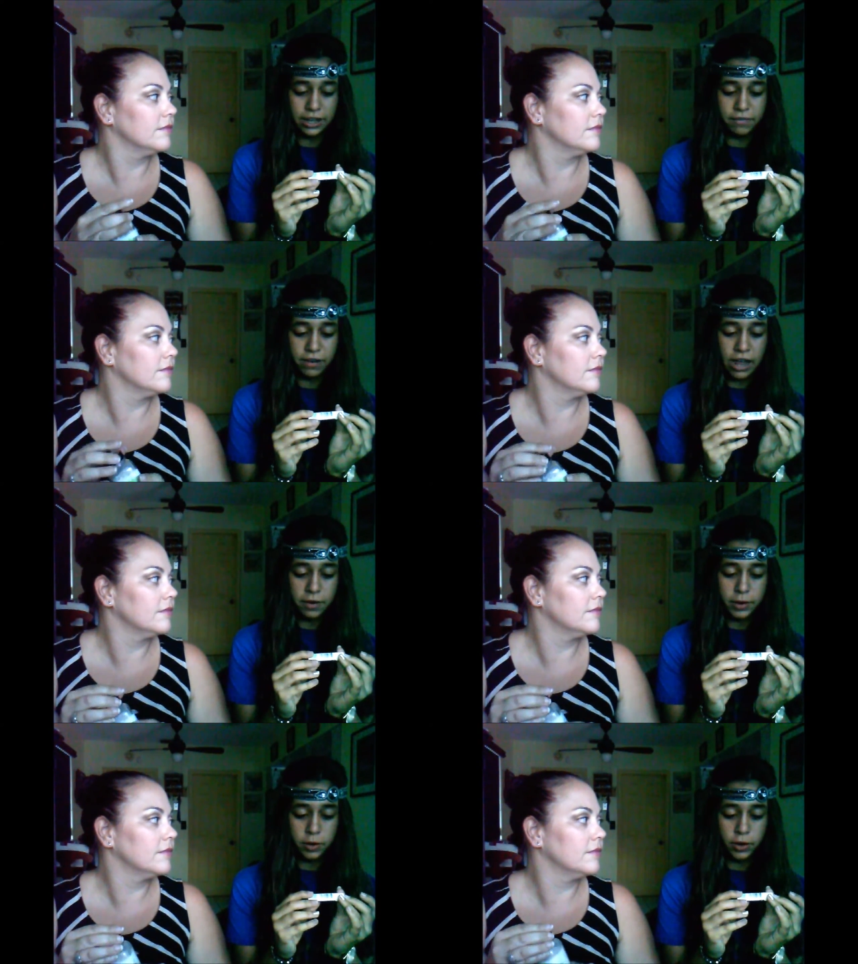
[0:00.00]

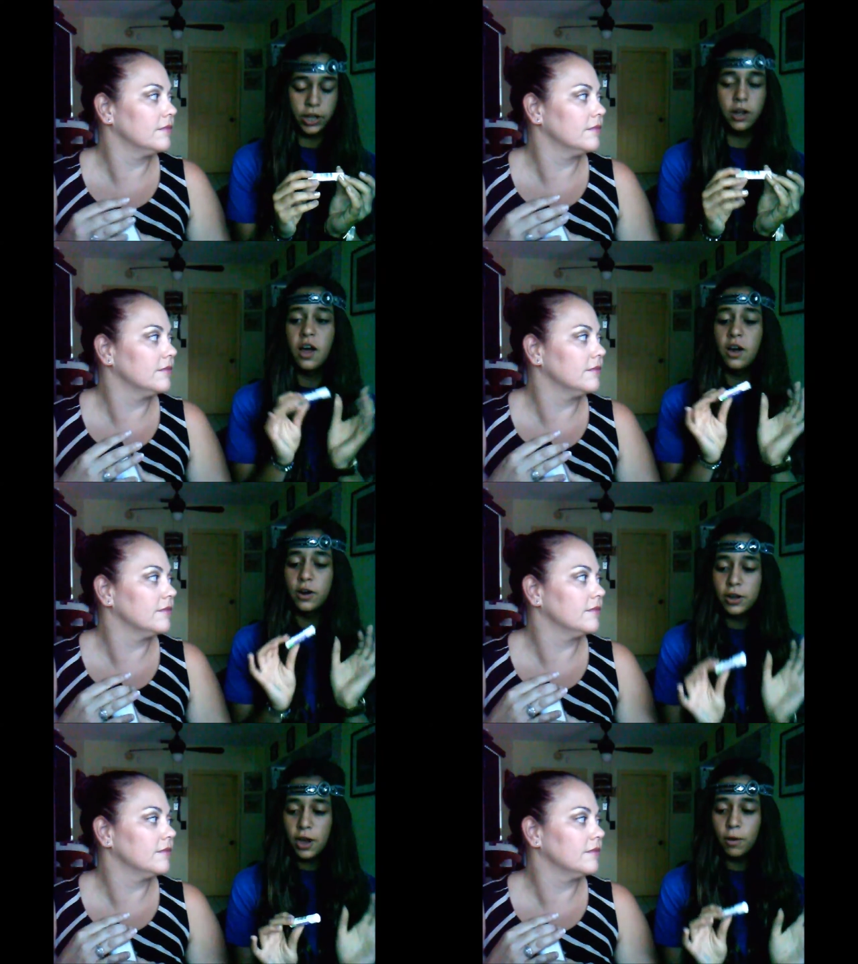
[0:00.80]
Speaker 1: sunflower oil,
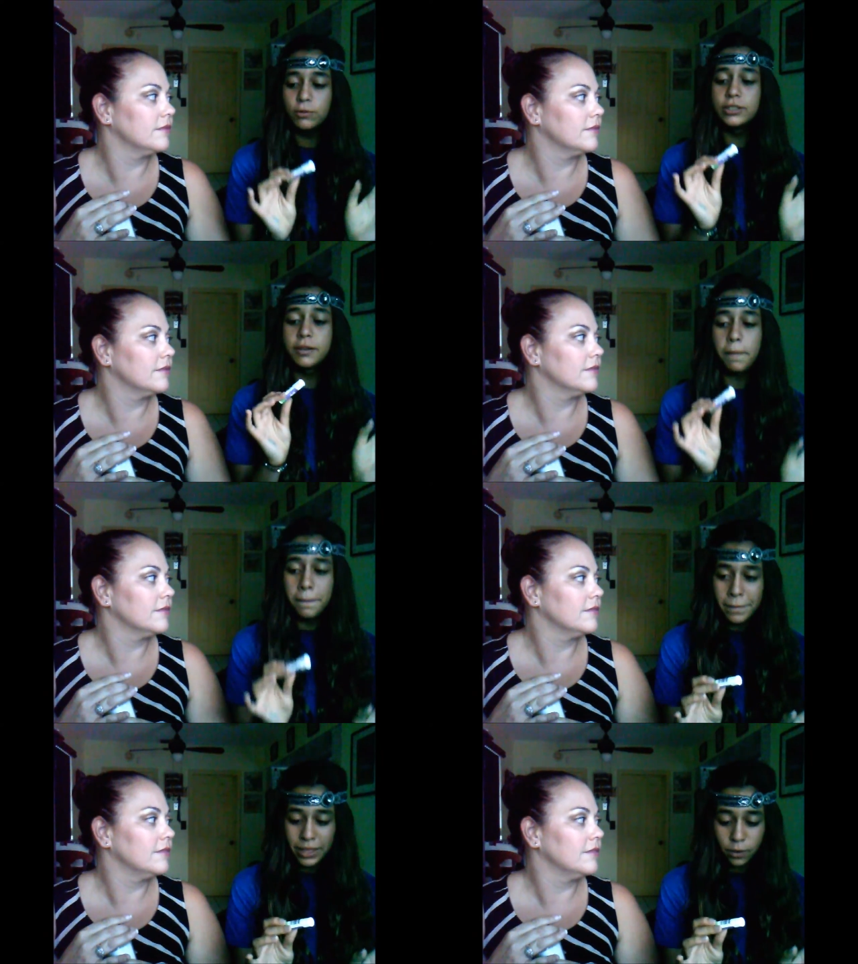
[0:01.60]
goat
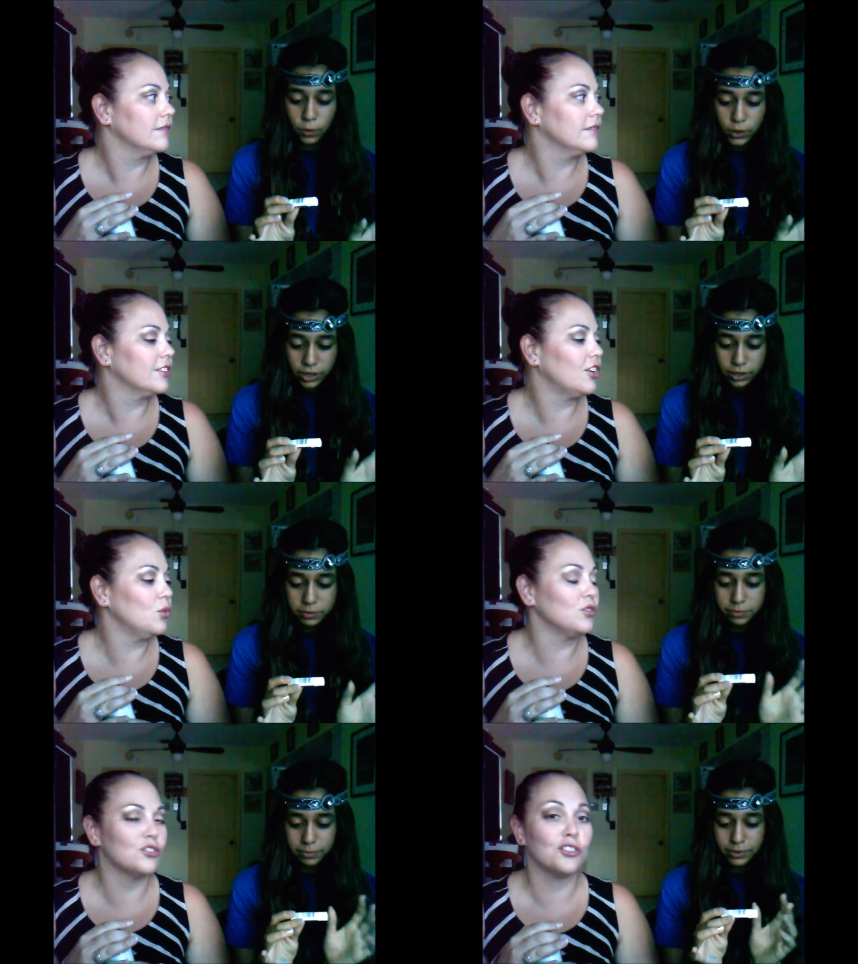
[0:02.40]
milk.
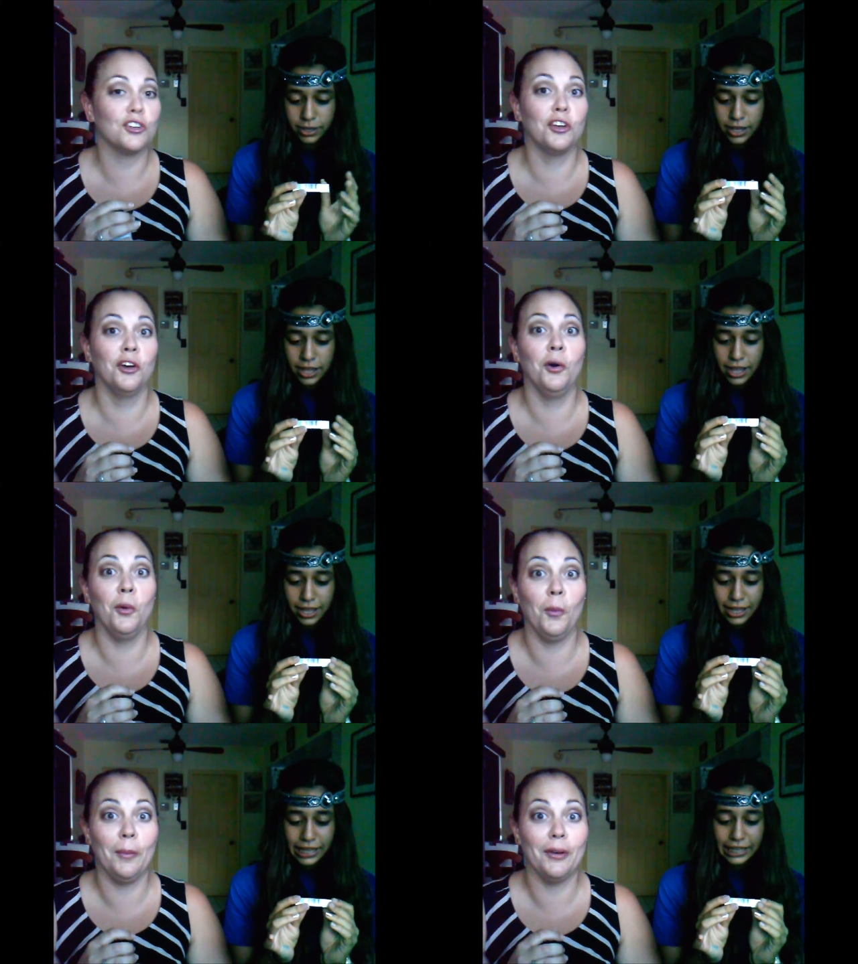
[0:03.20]
Speaker 2: Oh, there's
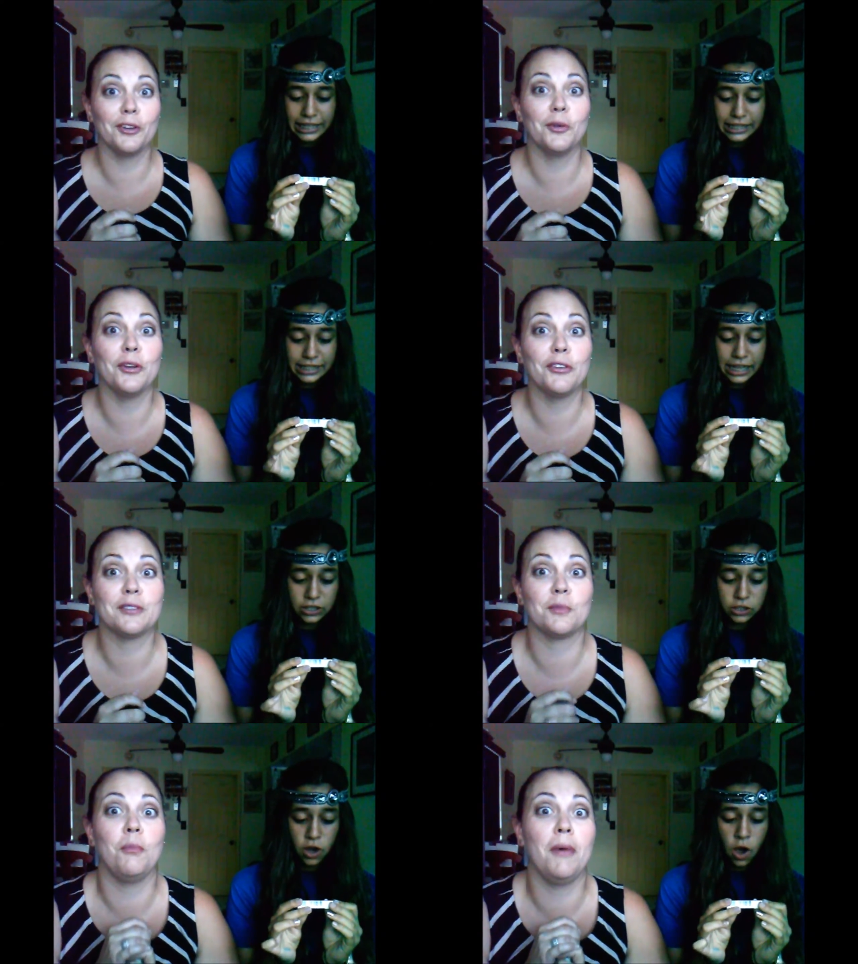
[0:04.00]
goat milk.
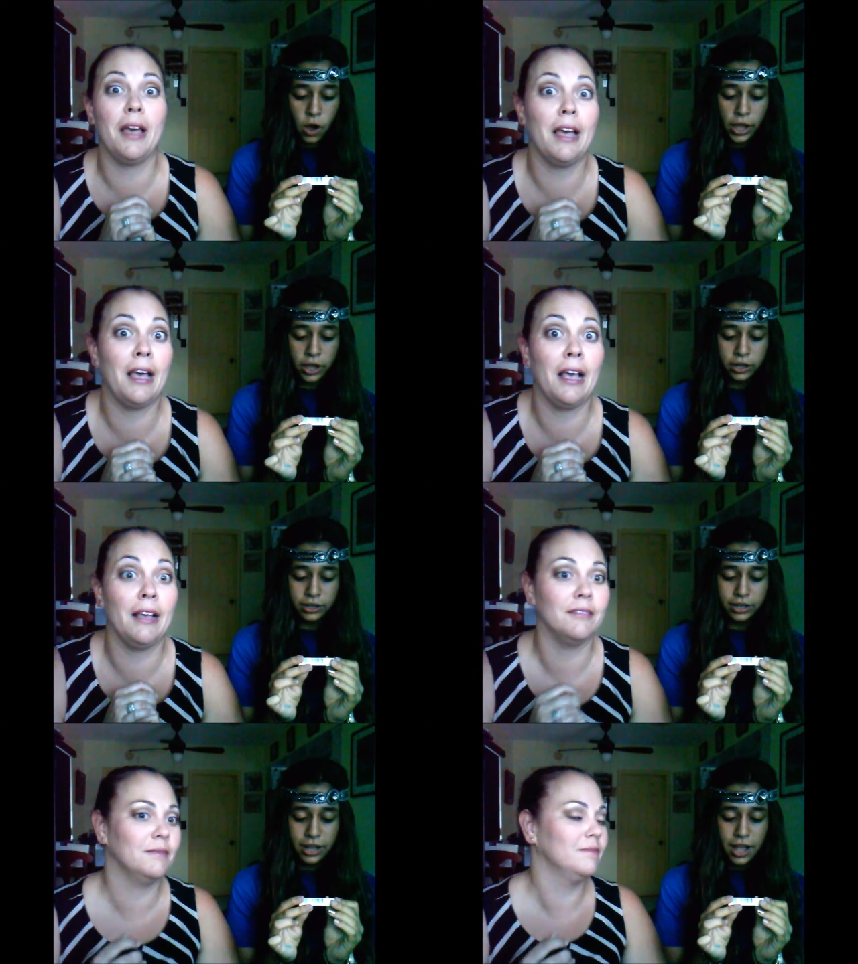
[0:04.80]
Speaker 1: Essential
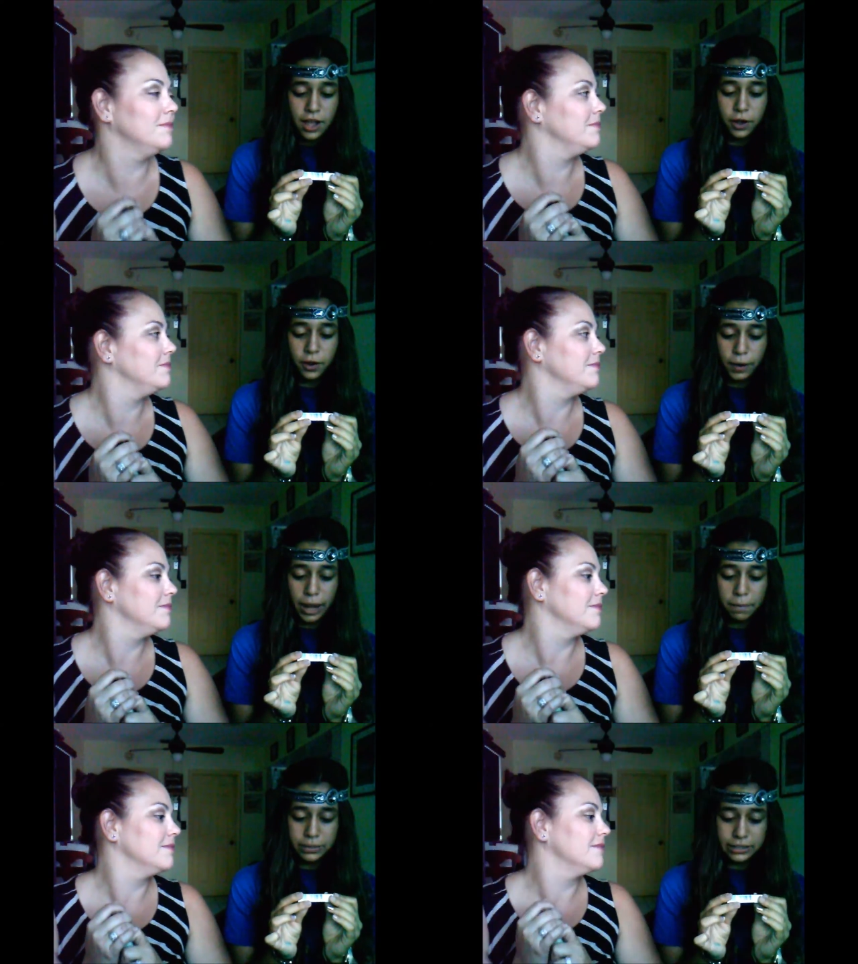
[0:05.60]
oil,
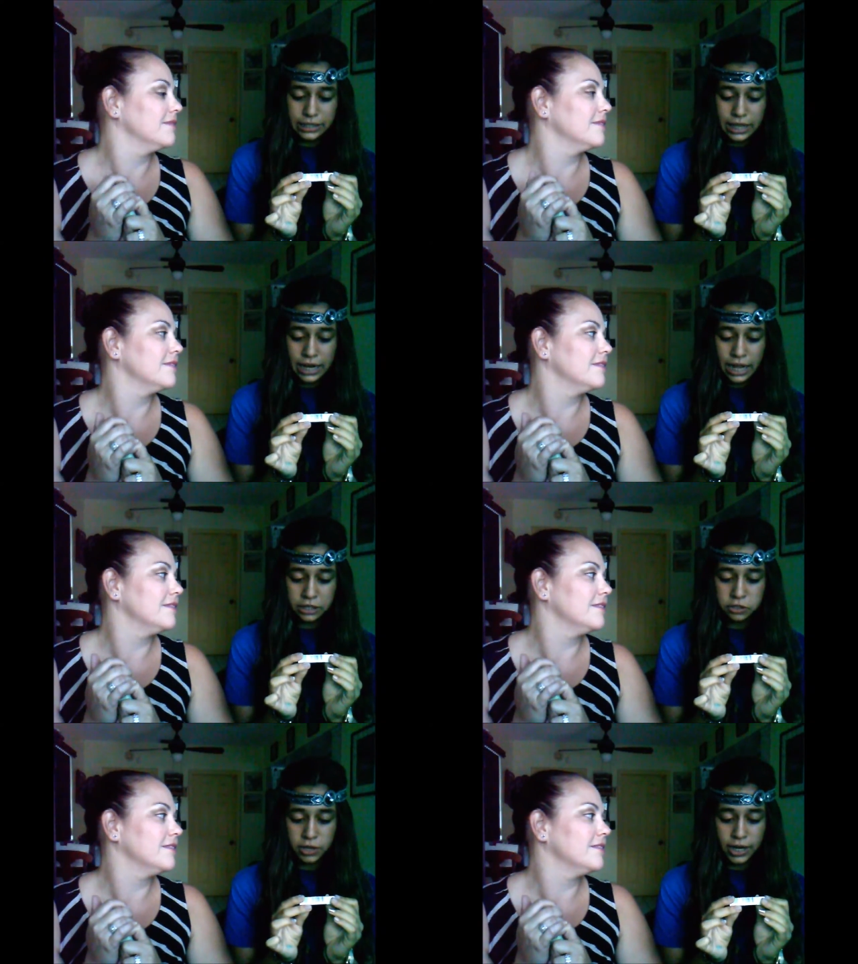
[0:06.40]
grape seed
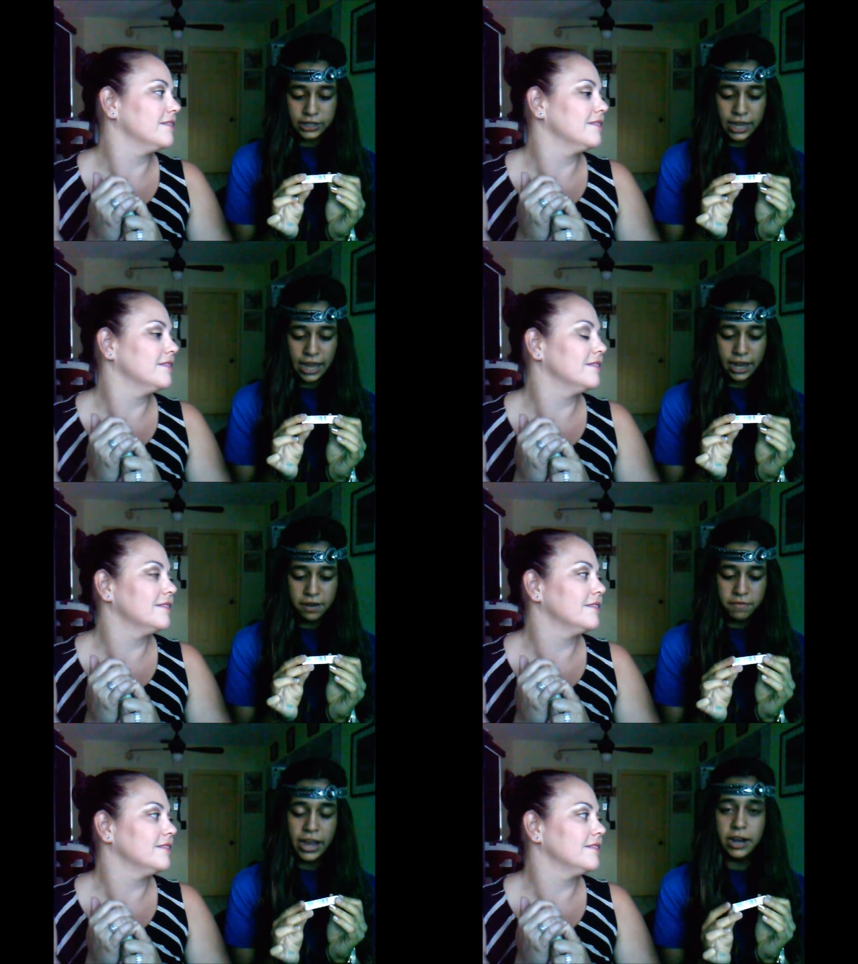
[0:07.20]
extract,
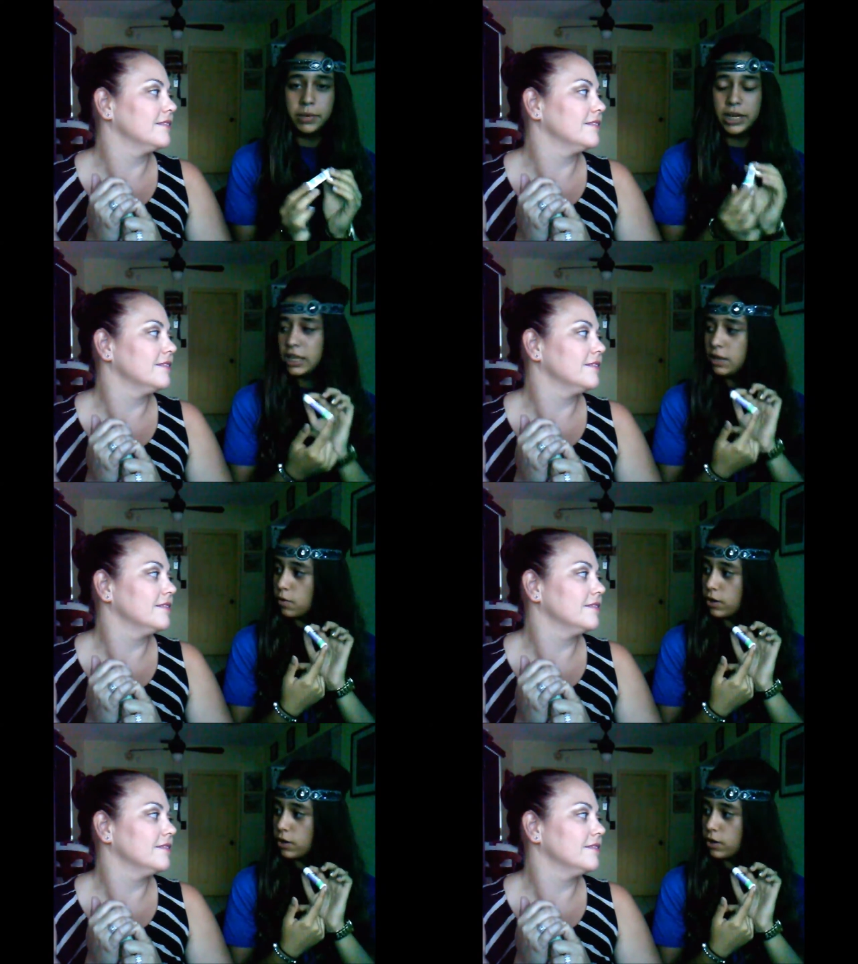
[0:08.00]
and vitamin E